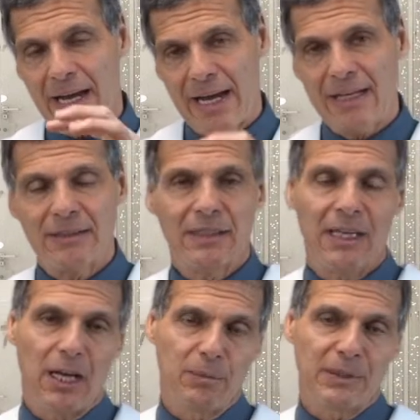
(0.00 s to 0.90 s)
and
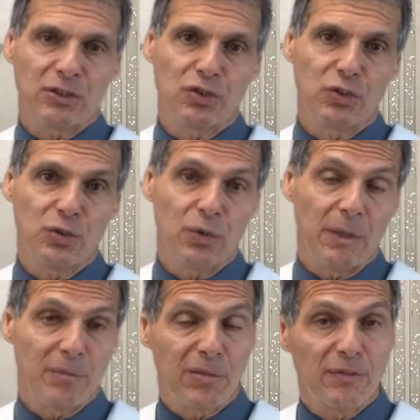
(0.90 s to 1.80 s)
helping to
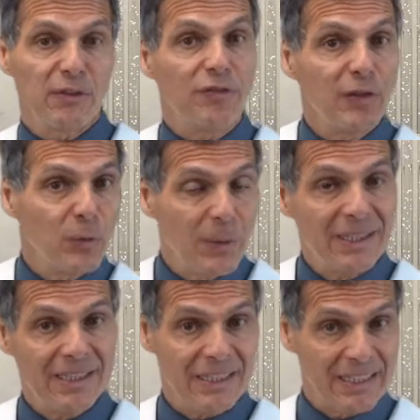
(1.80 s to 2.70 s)
improve the
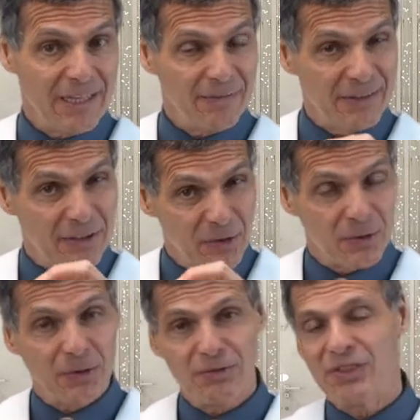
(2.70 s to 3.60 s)
fluidity of the
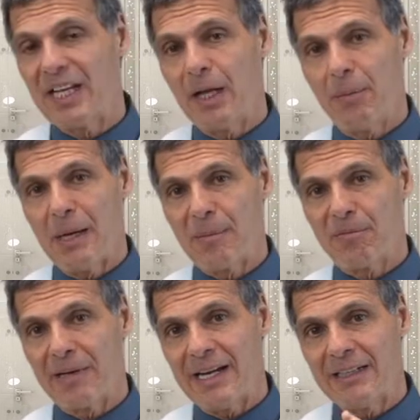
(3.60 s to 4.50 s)
nerve cell
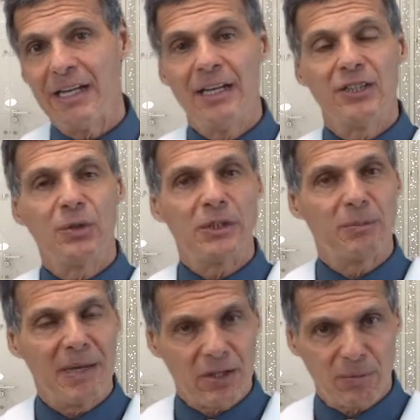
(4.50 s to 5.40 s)
membrane so
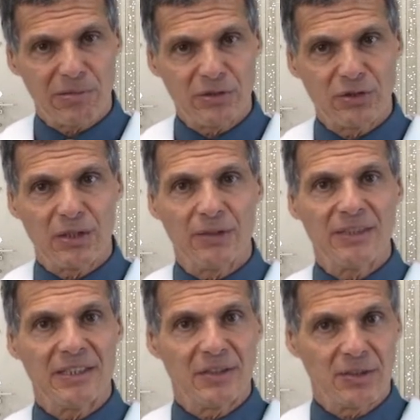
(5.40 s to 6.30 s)
it's better
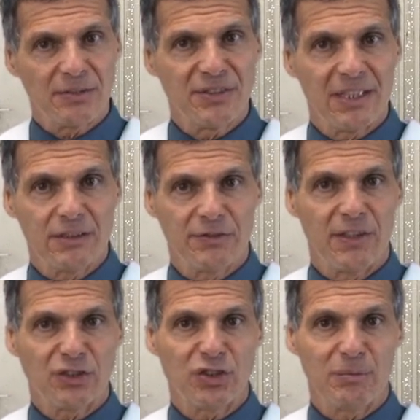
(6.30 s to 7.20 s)
preserved and the nerve cells
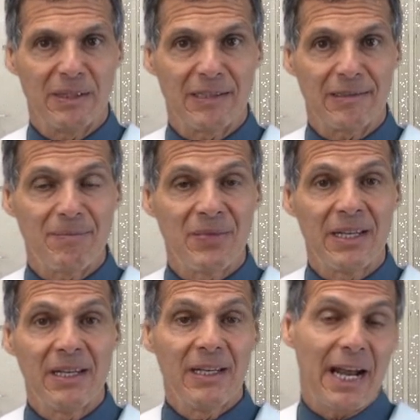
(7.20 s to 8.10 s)
function better.
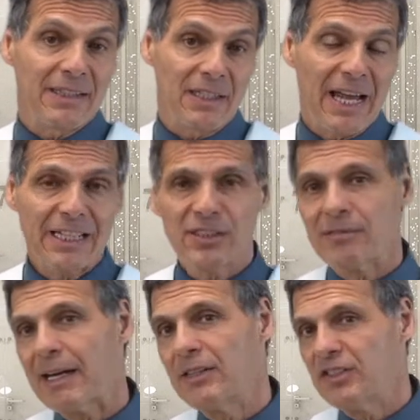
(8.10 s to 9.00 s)
And the last
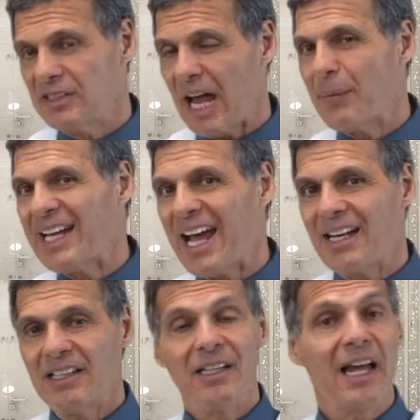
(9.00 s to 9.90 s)
strategy is I would
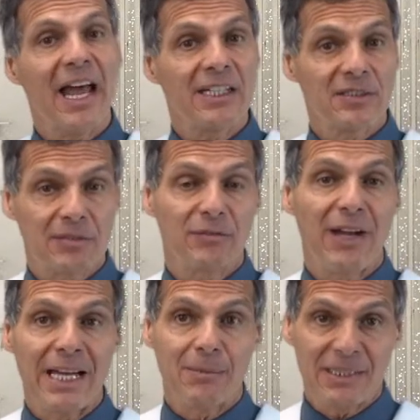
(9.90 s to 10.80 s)
add a little extra
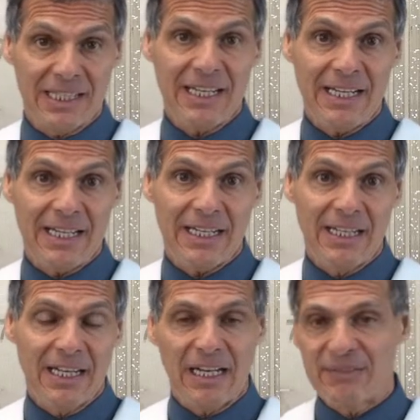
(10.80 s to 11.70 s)
vitamin
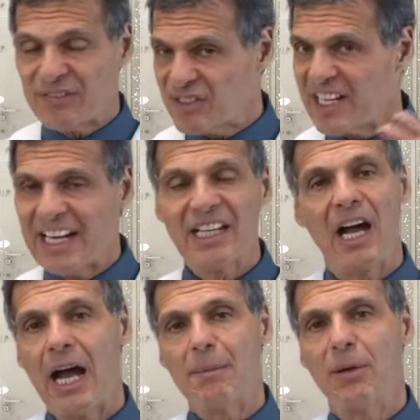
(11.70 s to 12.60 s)
E. Even if you're taking a
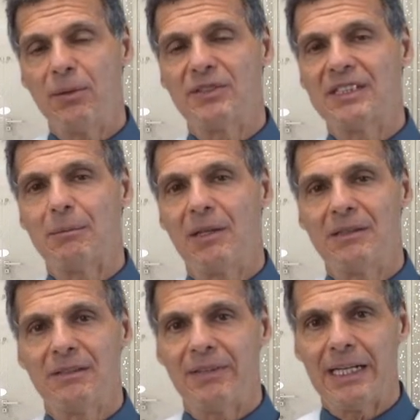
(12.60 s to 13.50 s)
high-potency
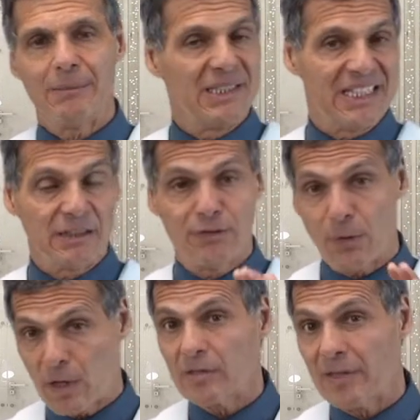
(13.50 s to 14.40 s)
multivitamin that has
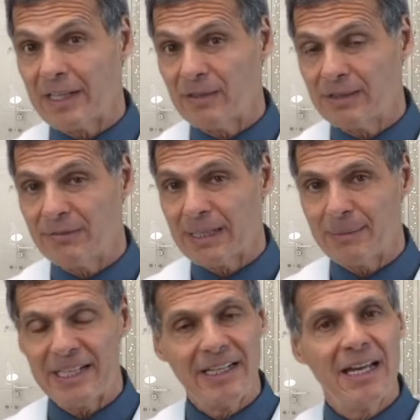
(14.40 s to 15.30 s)
400 IUs of
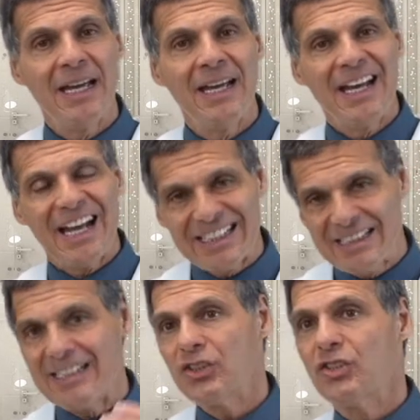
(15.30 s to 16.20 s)
vitamin E,
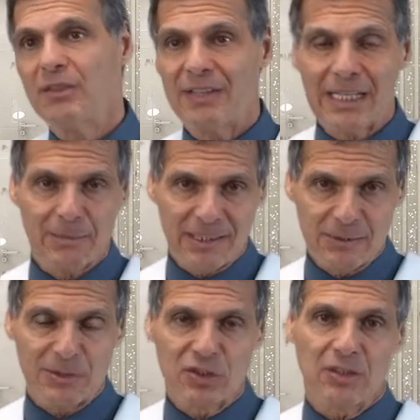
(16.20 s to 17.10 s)
additional vitamin E
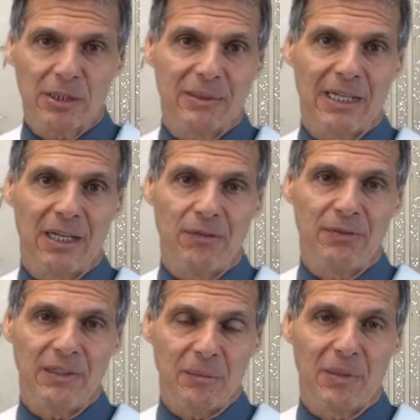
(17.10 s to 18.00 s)
has been shown to be
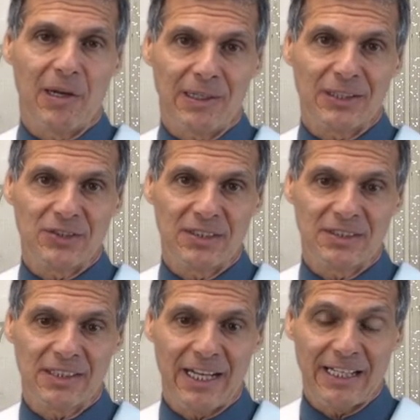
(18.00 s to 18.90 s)
helpful in
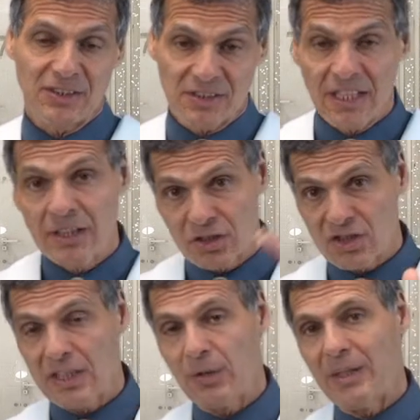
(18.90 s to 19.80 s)
Parkinson's cases to
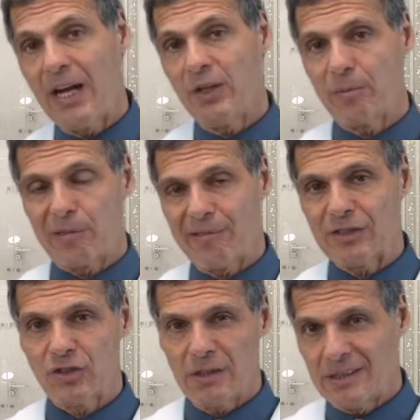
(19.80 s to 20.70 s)
slow down the
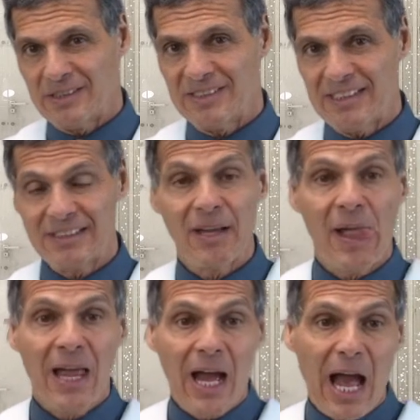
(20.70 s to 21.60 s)
progression of the disease.
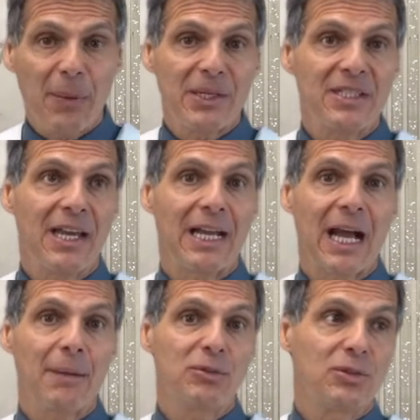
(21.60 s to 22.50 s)
I would take
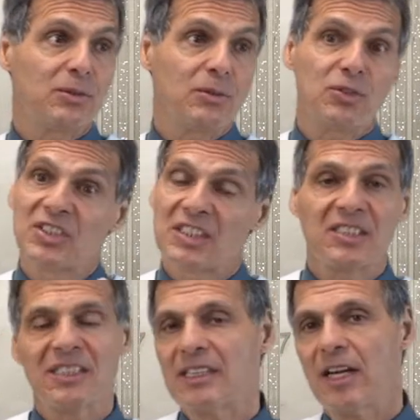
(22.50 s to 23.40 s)
up to
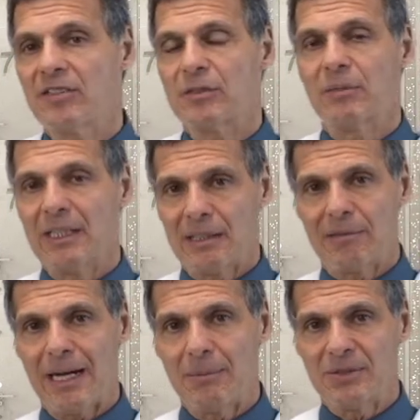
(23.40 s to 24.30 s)
1,600
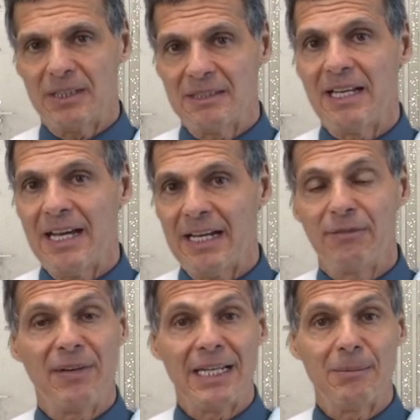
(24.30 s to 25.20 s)
milligrams a day
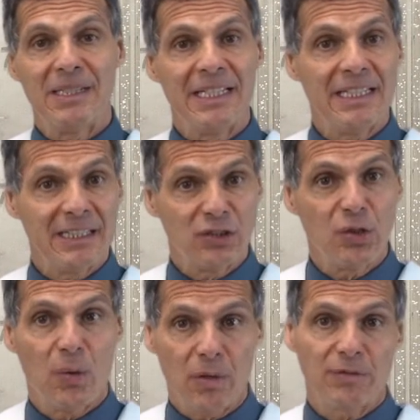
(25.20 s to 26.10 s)
of vitamin E in
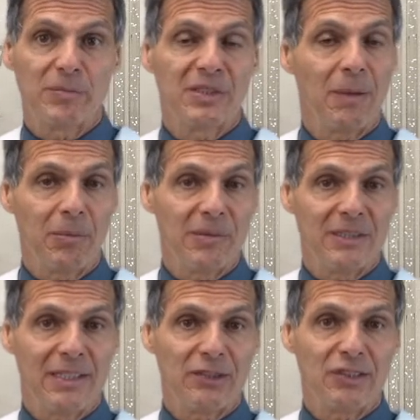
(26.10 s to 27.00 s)
total from
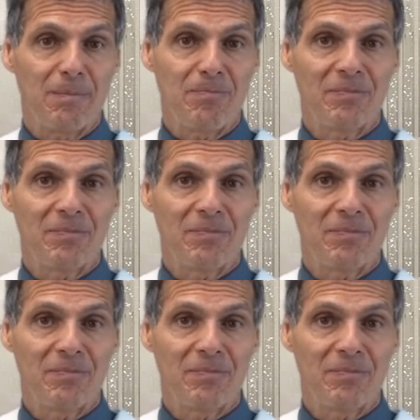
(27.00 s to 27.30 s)
supplementation.